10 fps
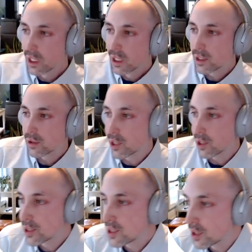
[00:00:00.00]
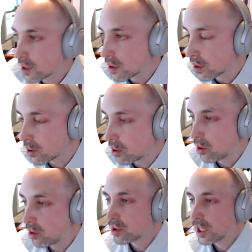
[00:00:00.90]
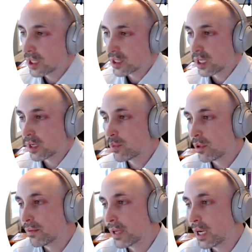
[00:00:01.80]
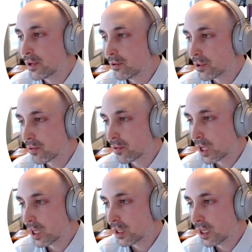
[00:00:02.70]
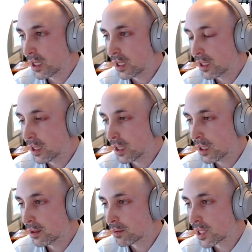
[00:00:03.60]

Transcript: So here's the code example of how you would create a